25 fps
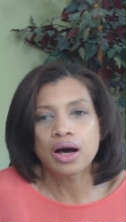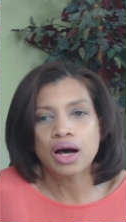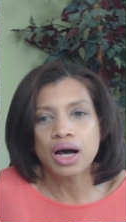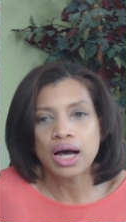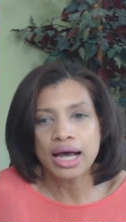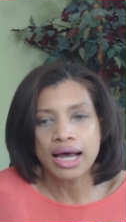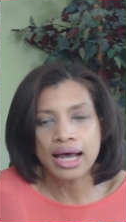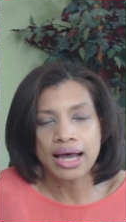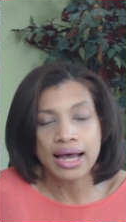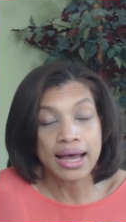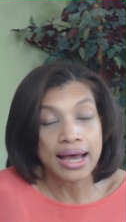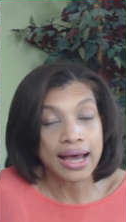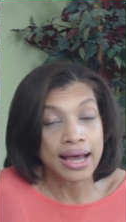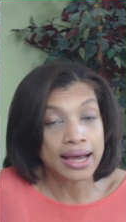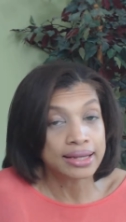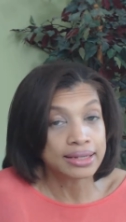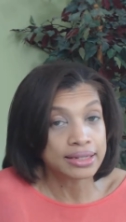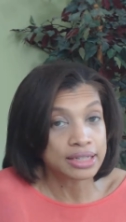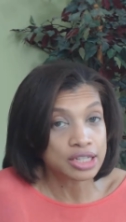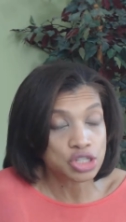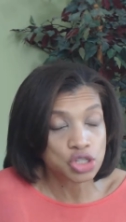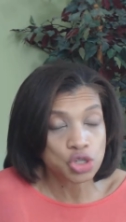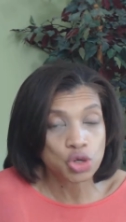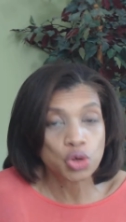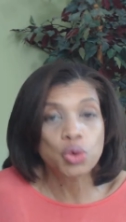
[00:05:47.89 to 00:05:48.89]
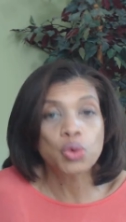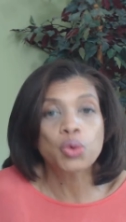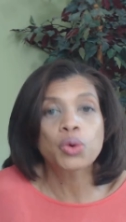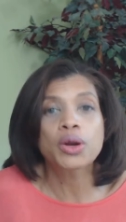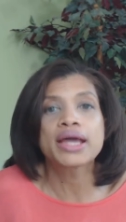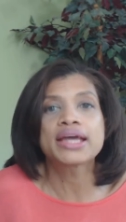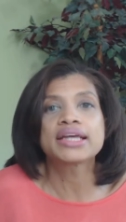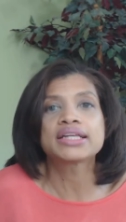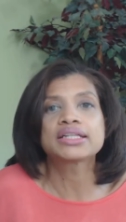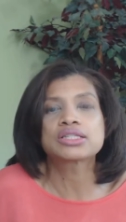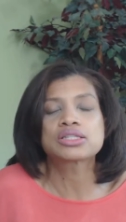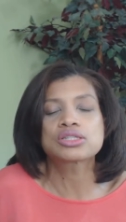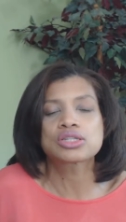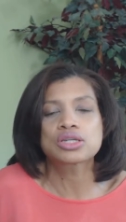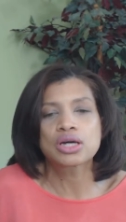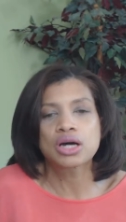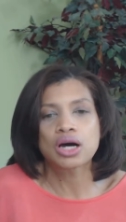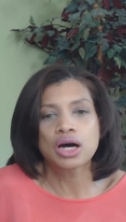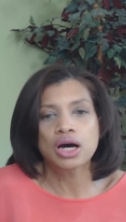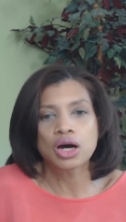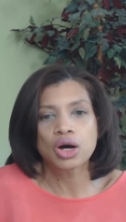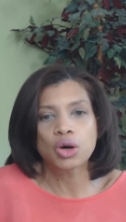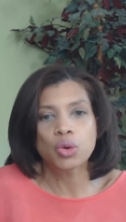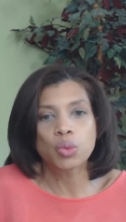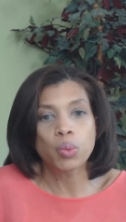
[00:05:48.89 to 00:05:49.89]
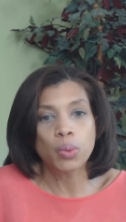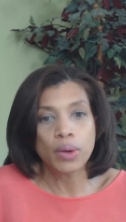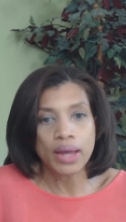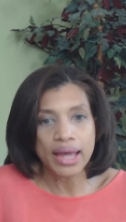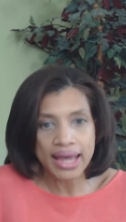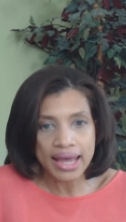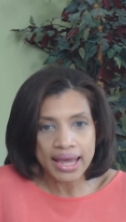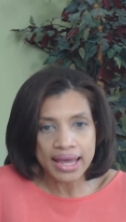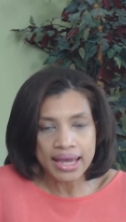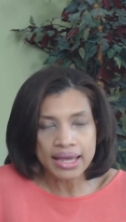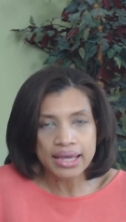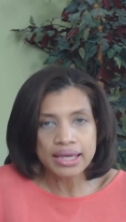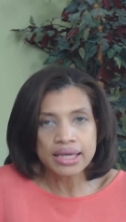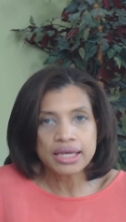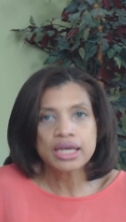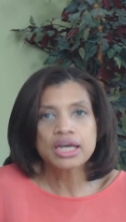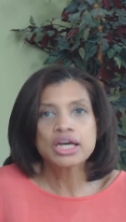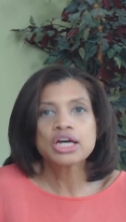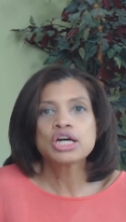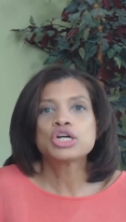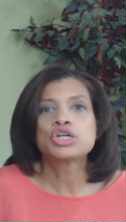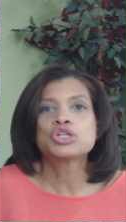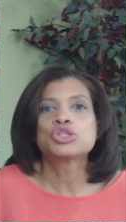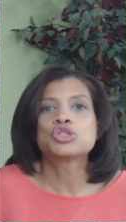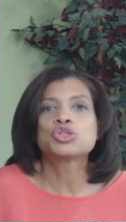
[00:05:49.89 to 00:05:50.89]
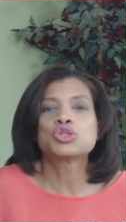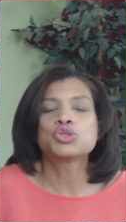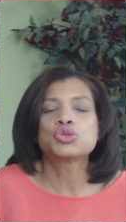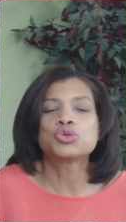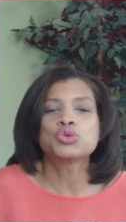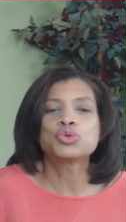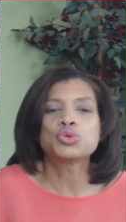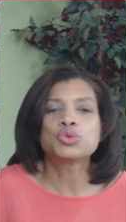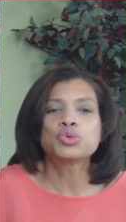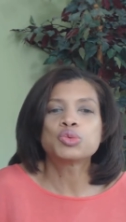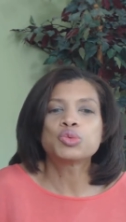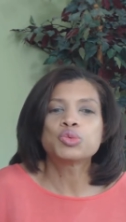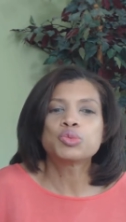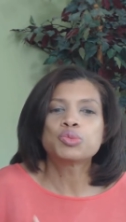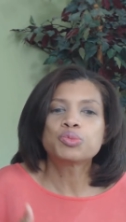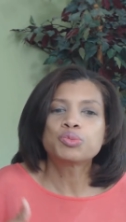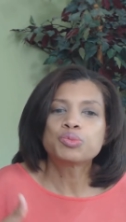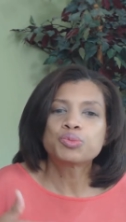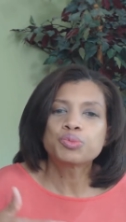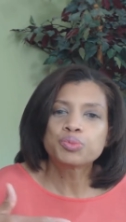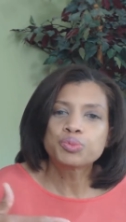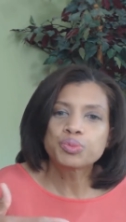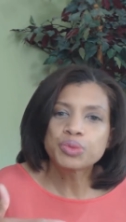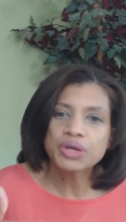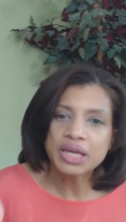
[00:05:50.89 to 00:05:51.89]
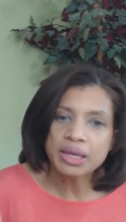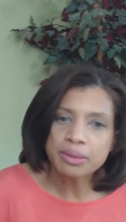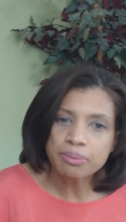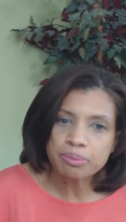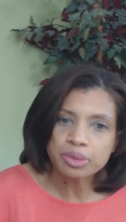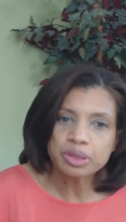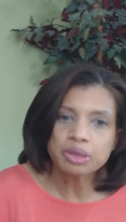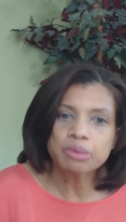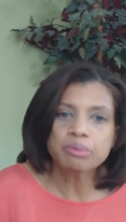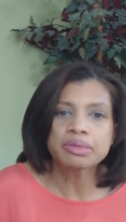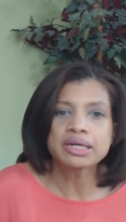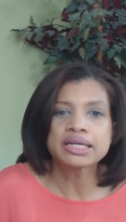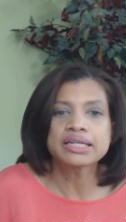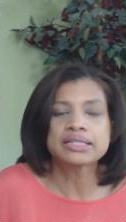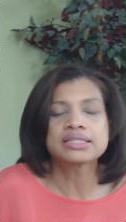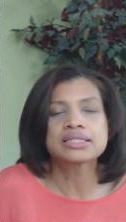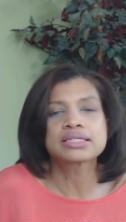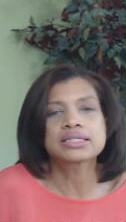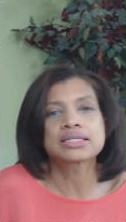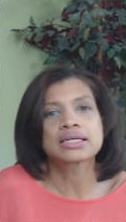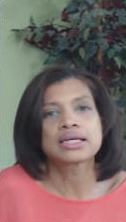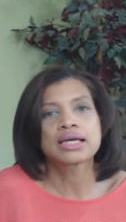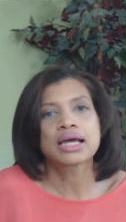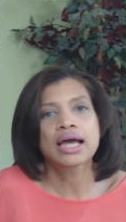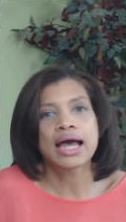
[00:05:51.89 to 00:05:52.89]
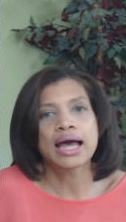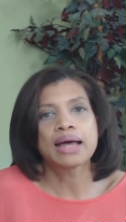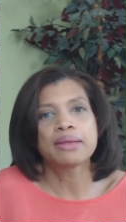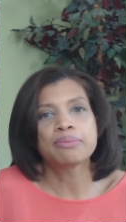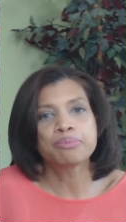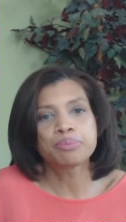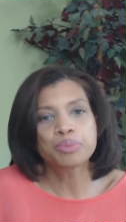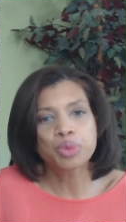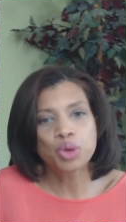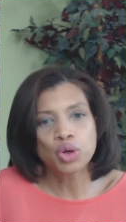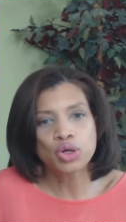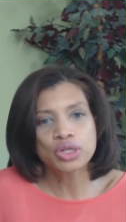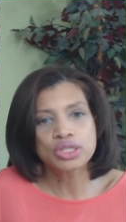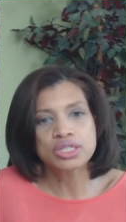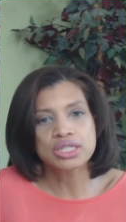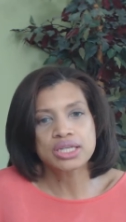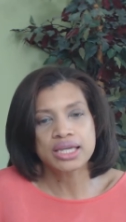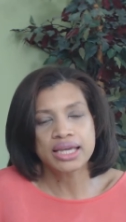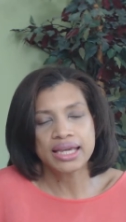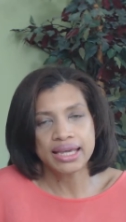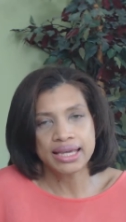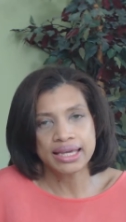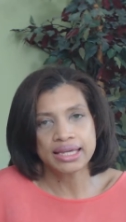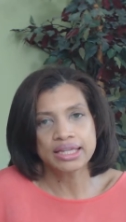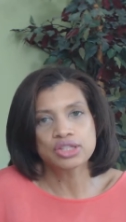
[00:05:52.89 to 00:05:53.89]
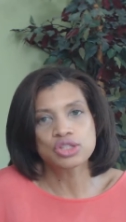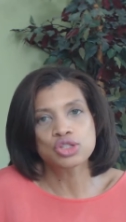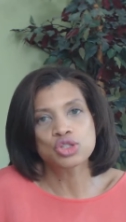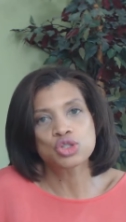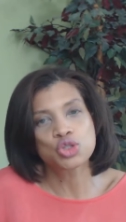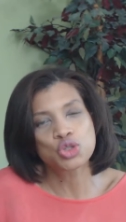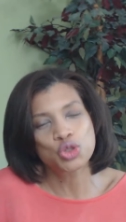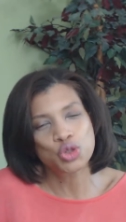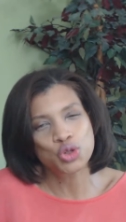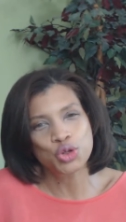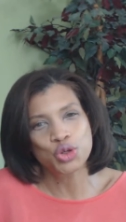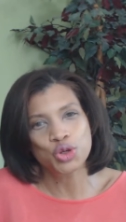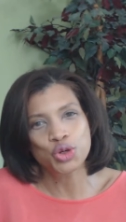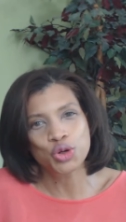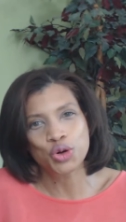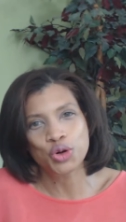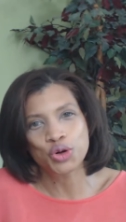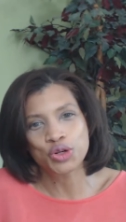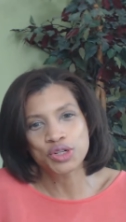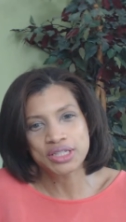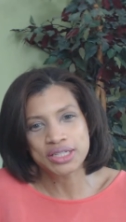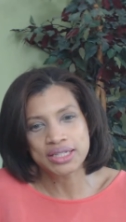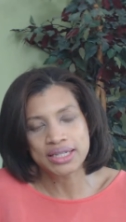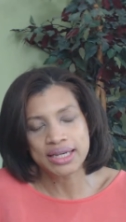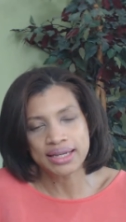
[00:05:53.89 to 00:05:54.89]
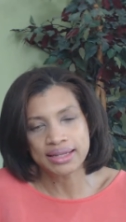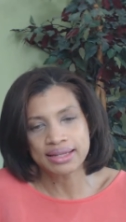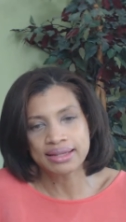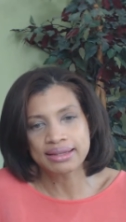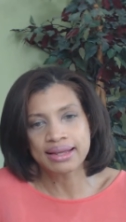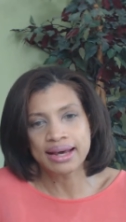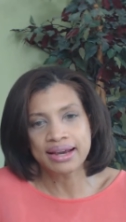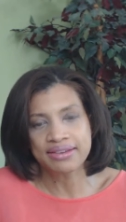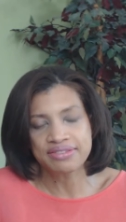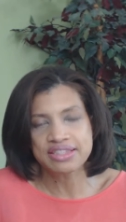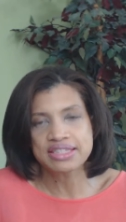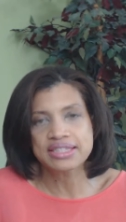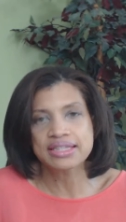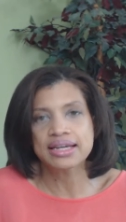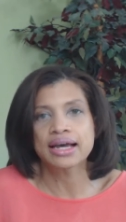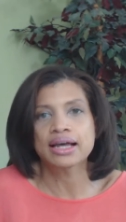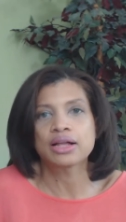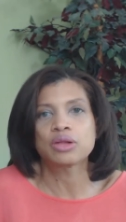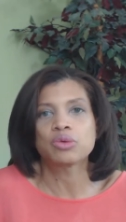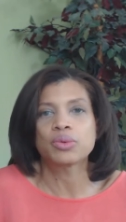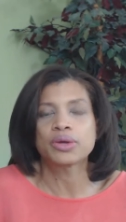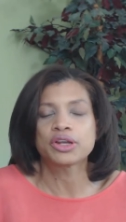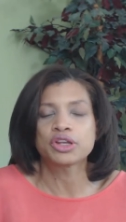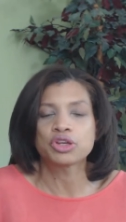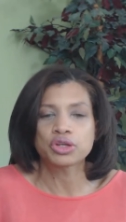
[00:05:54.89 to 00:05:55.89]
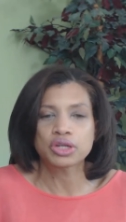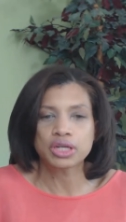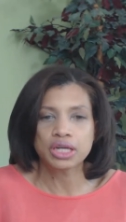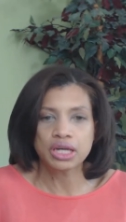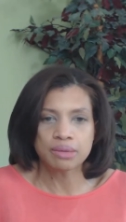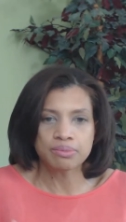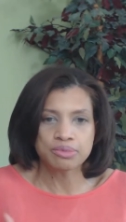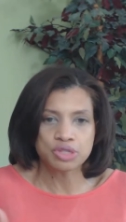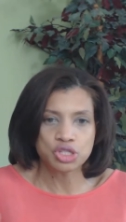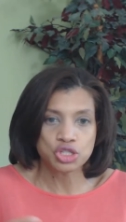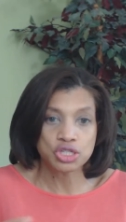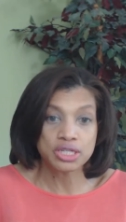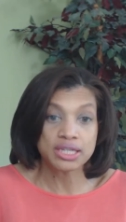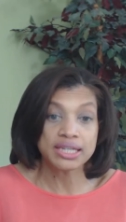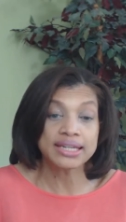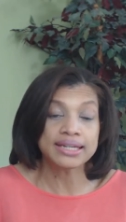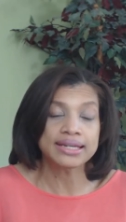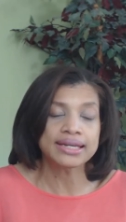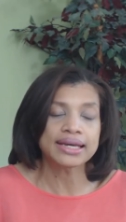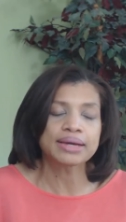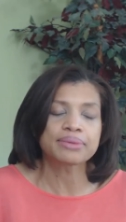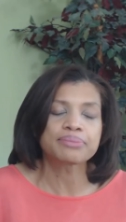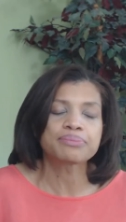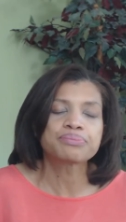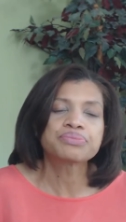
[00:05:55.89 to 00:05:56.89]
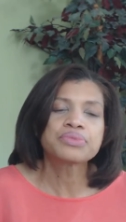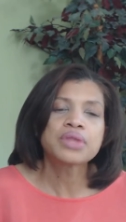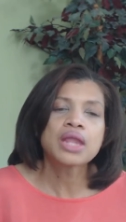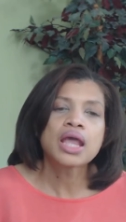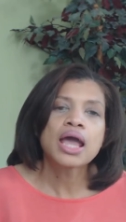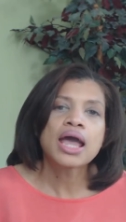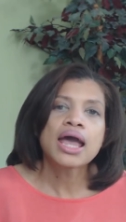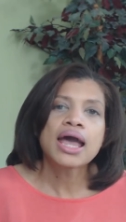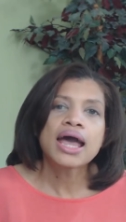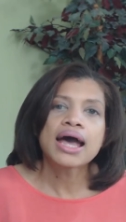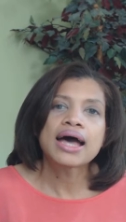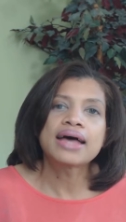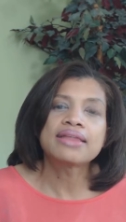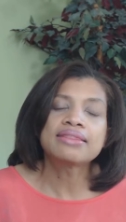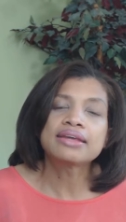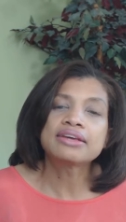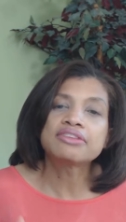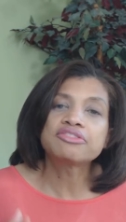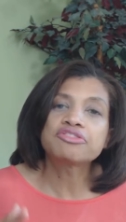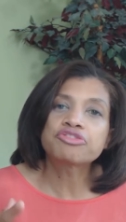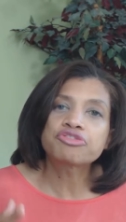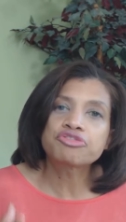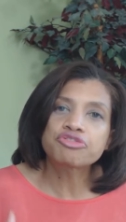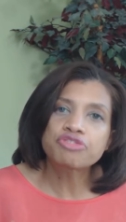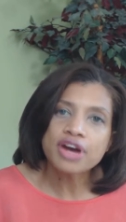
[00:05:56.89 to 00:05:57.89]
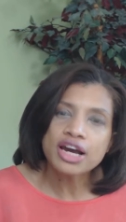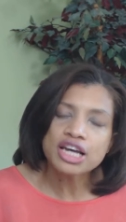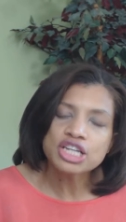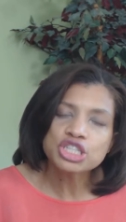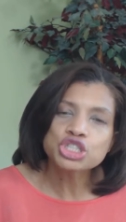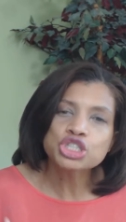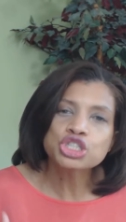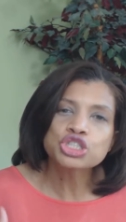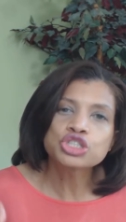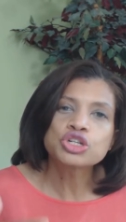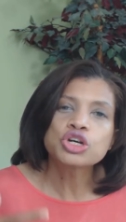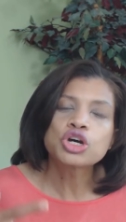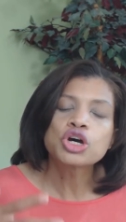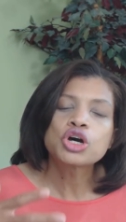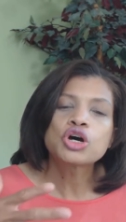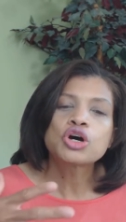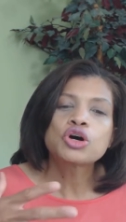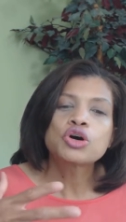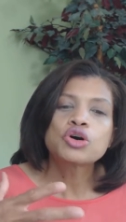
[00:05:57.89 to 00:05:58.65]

uh, and it's great uh, way to implement and put into your daily lifestyle when it comes to eating. And then fresh